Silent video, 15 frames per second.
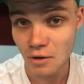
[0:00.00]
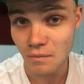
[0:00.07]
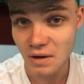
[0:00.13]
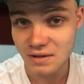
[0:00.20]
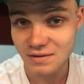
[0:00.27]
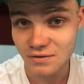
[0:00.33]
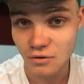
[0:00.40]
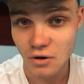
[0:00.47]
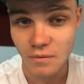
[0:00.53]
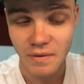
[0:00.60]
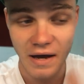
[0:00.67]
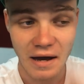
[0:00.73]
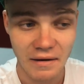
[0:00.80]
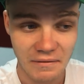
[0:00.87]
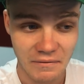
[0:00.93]
not much to talk
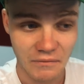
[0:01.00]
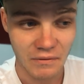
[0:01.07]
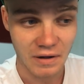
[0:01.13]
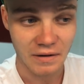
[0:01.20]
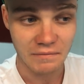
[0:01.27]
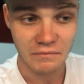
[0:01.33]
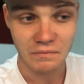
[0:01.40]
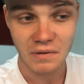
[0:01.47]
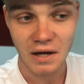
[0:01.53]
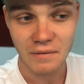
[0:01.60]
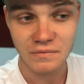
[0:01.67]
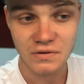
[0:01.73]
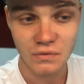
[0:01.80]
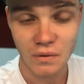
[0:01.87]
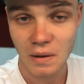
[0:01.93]
about when it
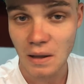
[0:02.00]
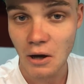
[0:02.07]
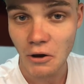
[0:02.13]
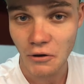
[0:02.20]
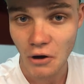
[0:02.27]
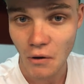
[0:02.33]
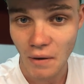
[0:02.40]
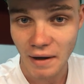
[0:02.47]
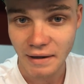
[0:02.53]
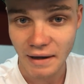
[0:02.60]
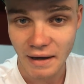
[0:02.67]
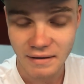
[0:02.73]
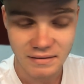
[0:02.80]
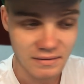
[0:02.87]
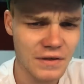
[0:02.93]
comes to a logo, I
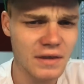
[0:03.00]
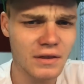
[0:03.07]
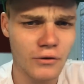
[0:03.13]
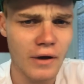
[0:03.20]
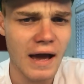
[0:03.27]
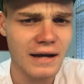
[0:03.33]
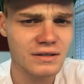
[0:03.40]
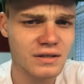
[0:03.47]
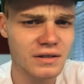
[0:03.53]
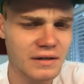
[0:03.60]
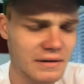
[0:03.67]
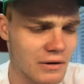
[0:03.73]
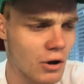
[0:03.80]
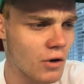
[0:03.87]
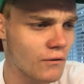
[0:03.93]
guess. I think the
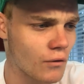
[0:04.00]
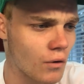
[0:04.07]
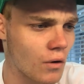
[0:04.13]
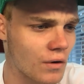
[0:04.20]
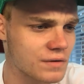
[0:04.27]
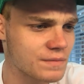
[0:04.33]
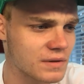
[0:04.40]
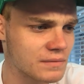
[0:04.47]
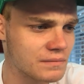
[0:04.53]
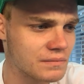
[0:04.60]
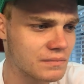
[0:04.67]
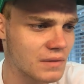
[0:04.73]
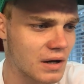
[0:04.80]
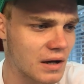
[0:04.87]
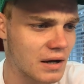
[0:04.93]
reaction overall has
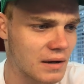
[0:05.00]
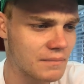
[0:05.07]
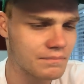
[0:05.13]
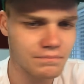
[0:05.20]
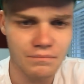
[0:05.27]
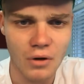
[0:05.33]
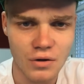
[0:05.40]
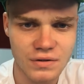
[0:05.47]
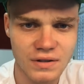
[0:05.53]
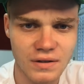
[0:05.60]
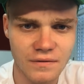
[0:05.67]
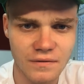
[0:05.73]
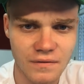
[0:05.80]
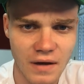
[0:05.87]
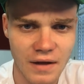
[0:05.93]
been
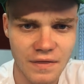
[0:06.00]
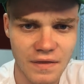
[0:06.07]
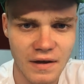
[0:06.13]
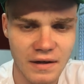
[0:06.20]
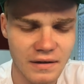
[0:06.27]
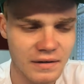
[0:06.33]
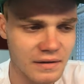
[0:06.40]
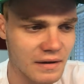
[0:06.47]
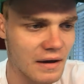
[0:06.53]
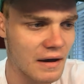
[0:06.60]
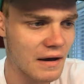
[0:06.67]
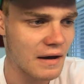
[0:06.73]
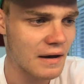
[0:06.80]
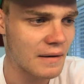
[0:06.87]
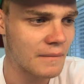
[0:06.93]
positive, I think.
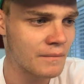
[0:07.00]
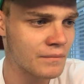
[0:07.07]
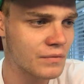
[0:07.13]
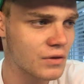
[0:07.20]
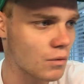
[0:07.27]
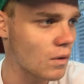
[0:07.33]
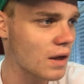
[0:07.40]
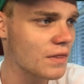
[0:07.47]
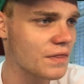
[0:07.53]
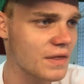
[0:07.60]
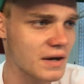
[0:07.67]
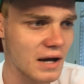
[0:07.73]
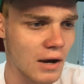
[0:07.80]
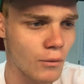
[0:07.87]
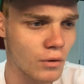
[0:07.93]
The one
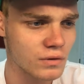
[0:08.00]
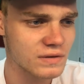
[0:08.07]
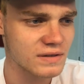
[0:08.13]
thing I will